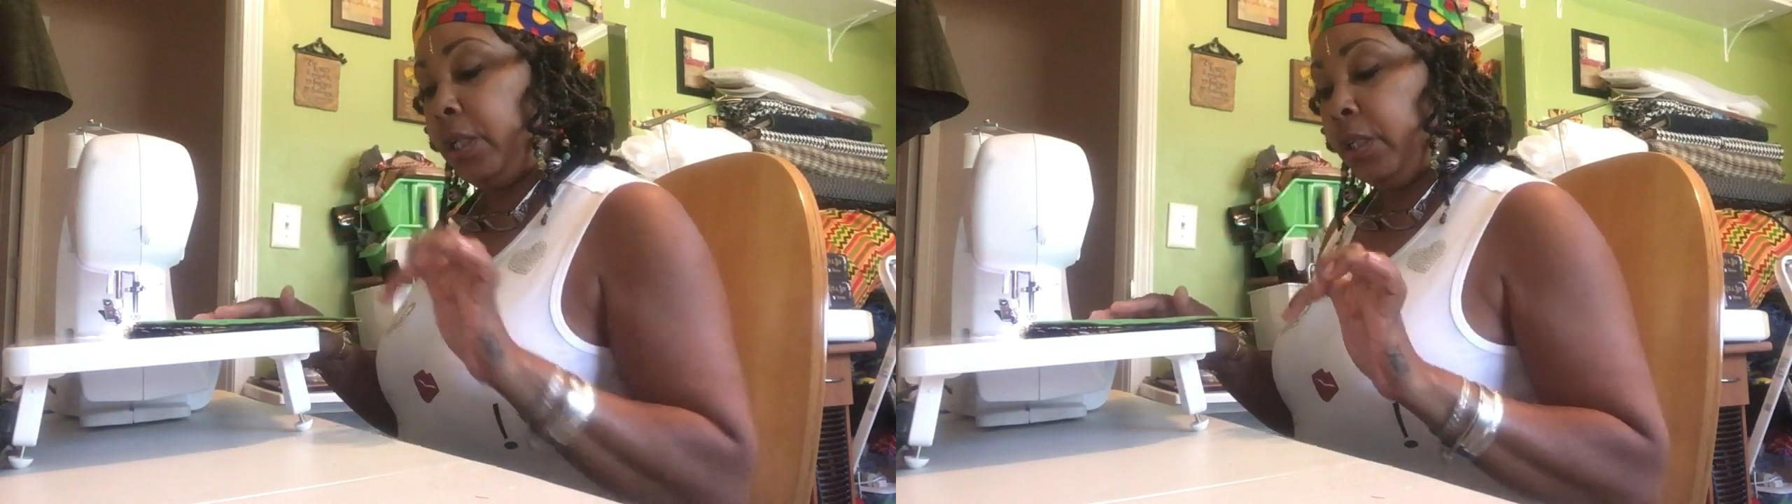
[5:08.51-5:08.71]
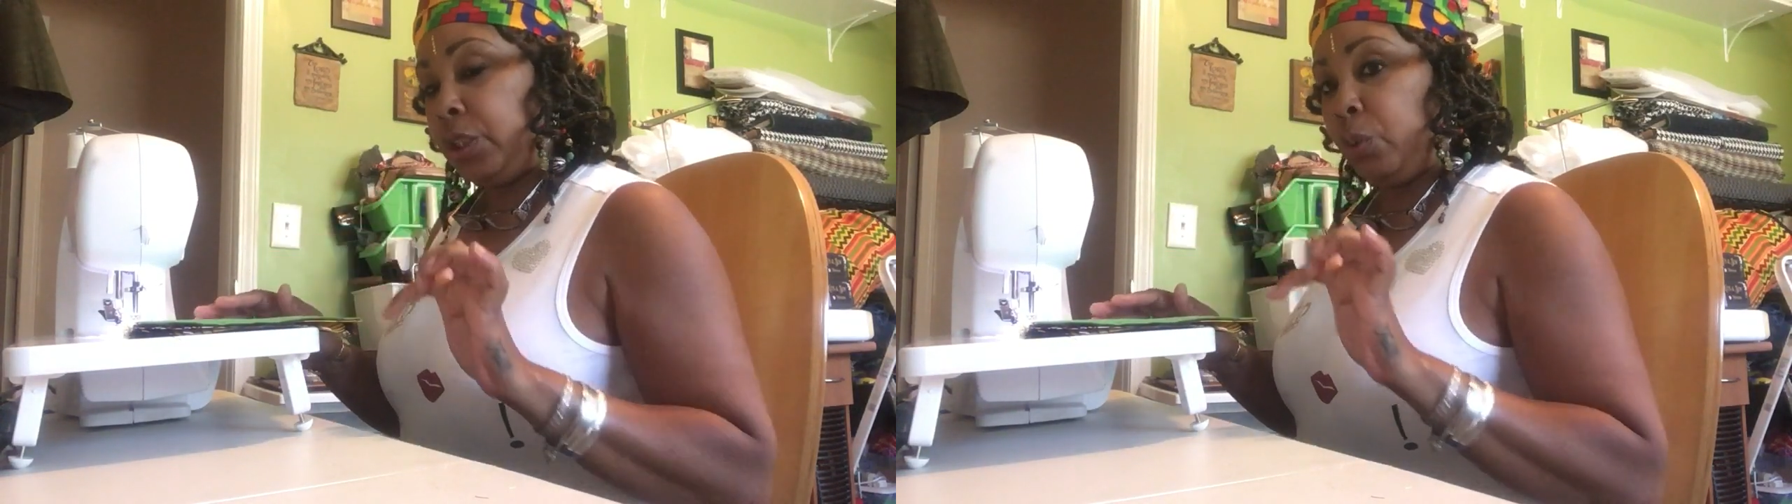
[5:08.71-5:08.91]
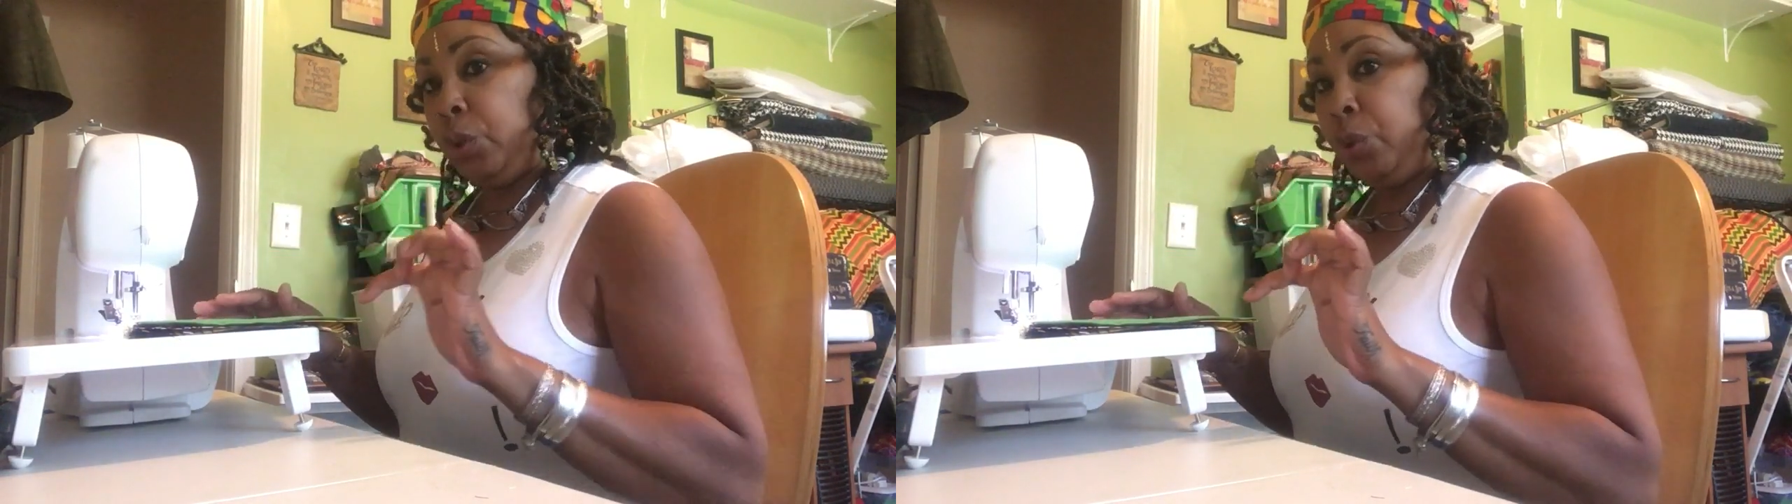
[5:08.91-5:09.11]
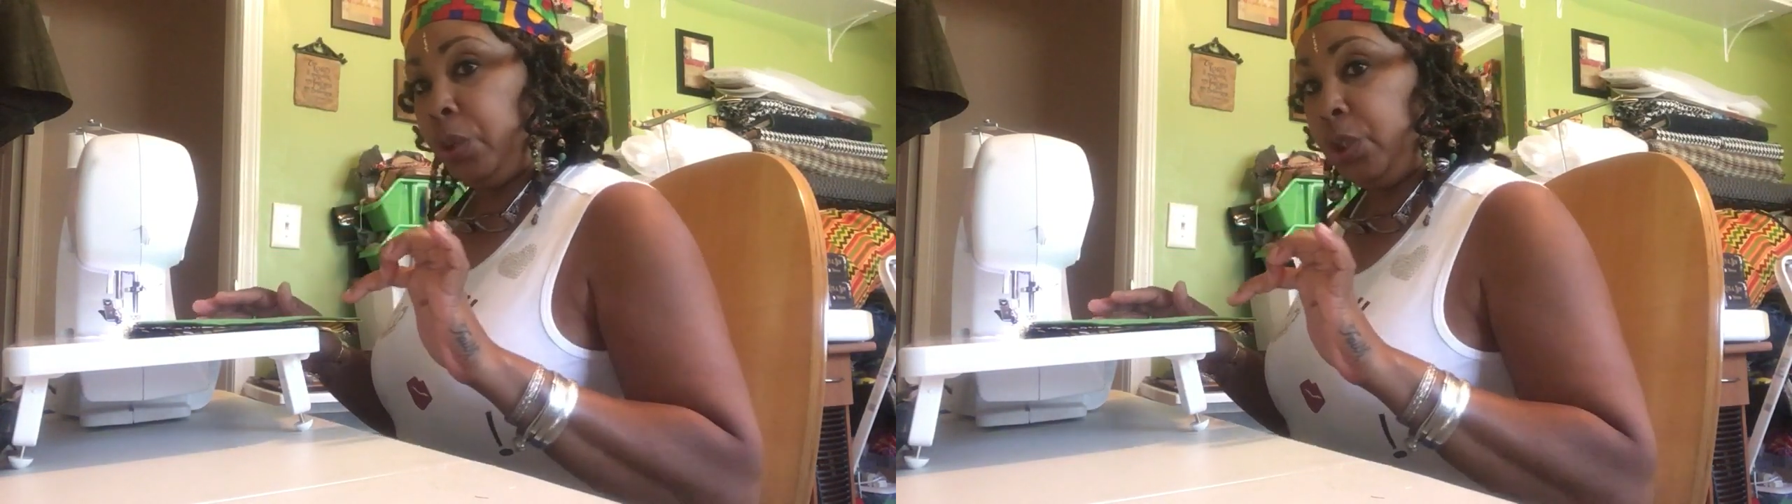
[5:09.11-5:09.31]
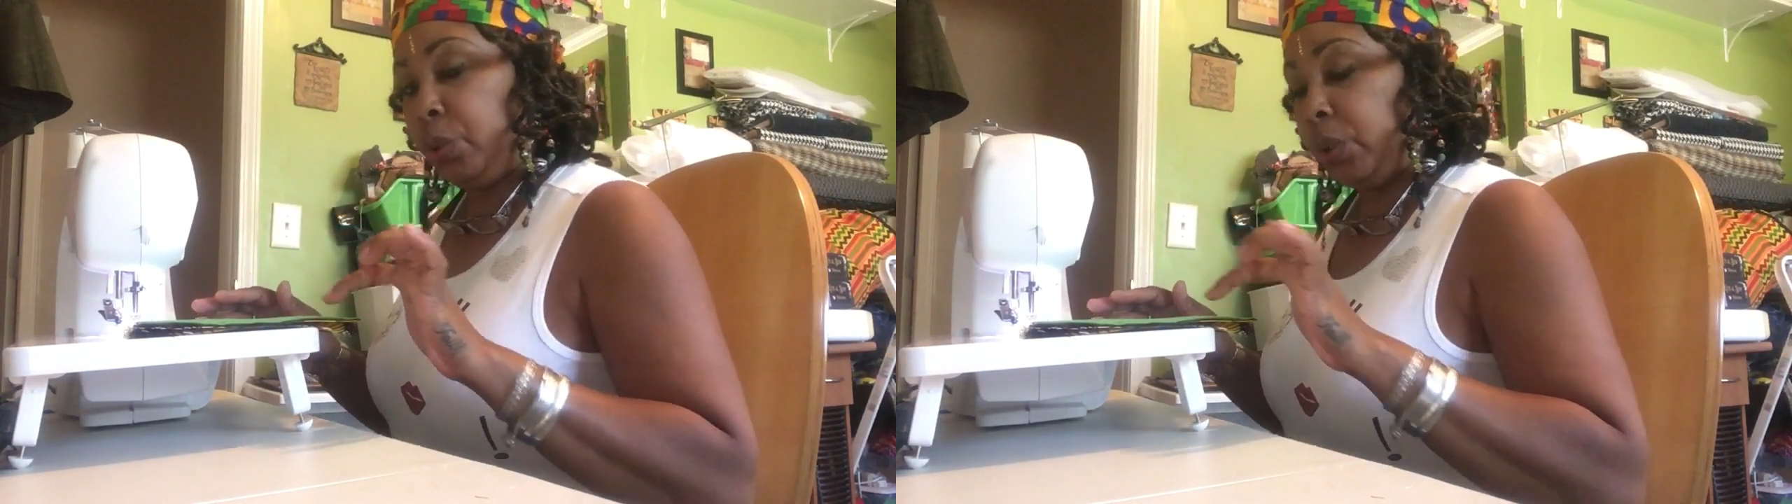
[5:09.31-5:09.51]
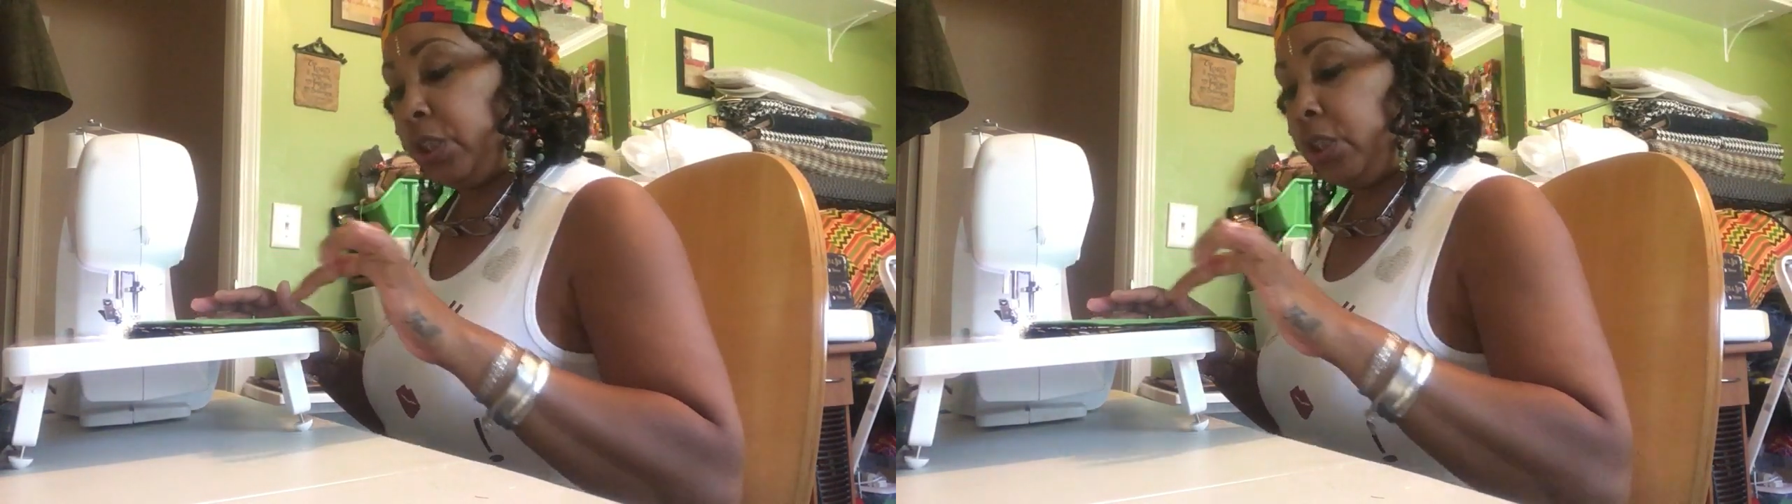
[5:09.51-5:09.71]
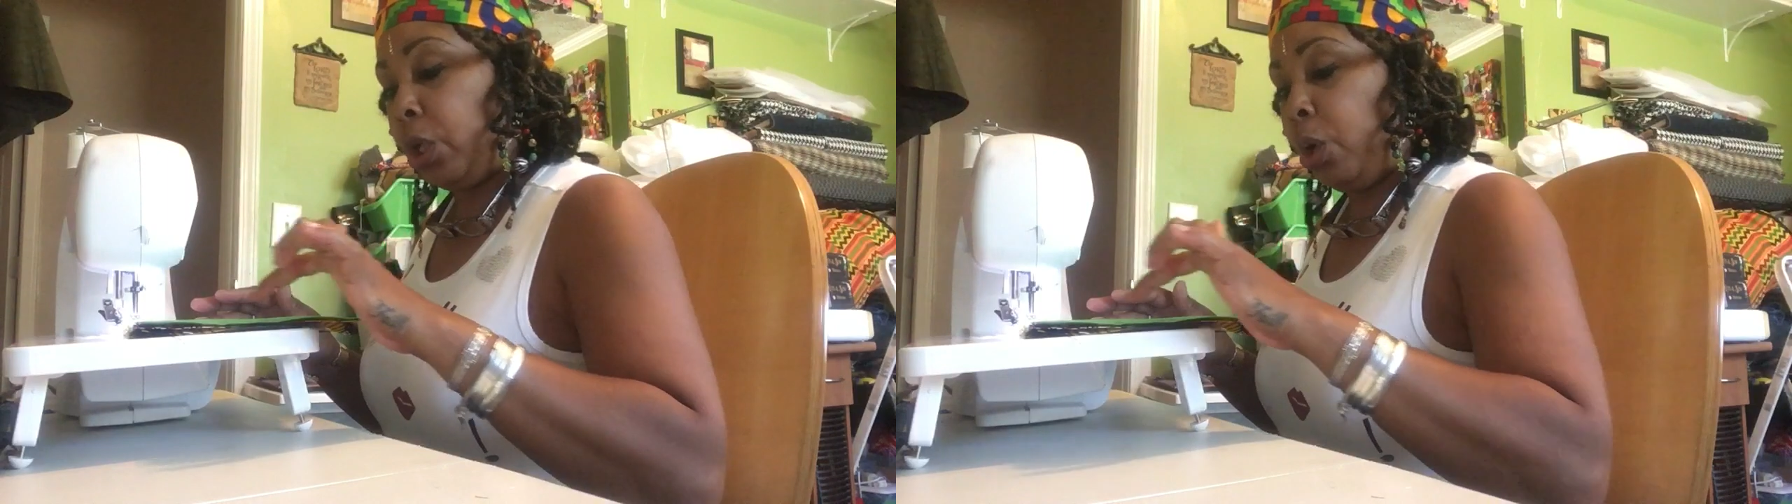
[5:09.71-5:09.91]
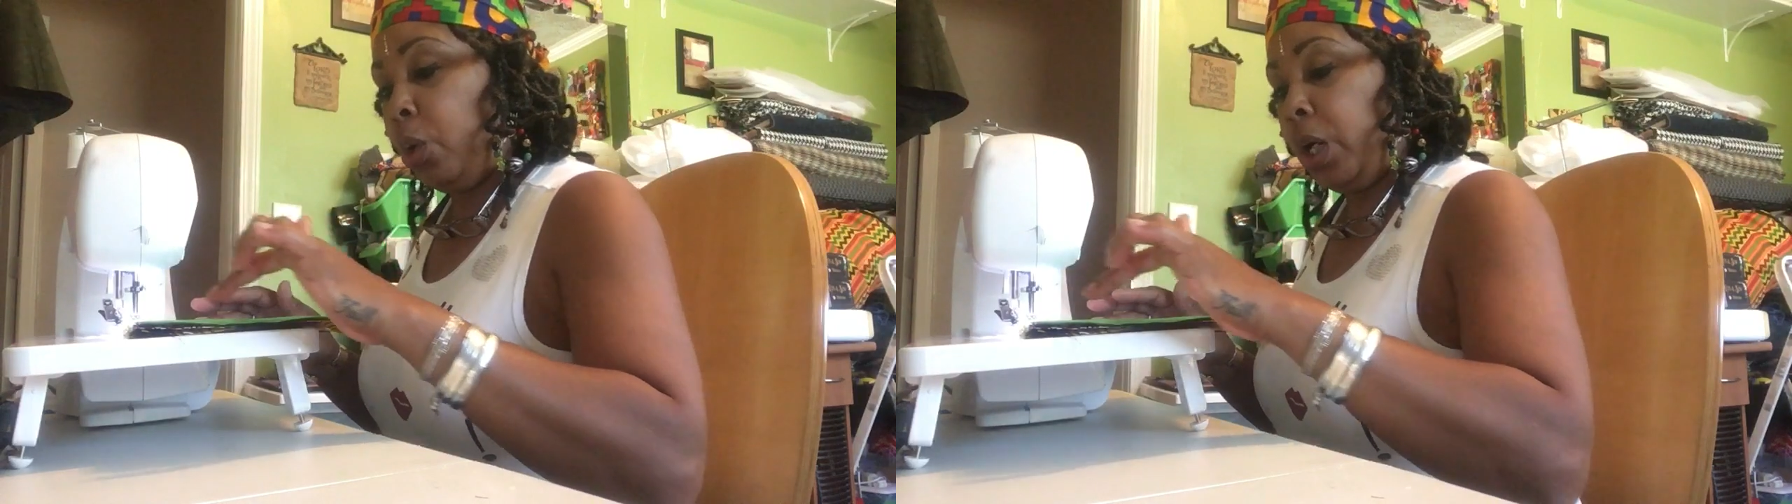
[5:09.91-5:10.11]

So what you want to do is sew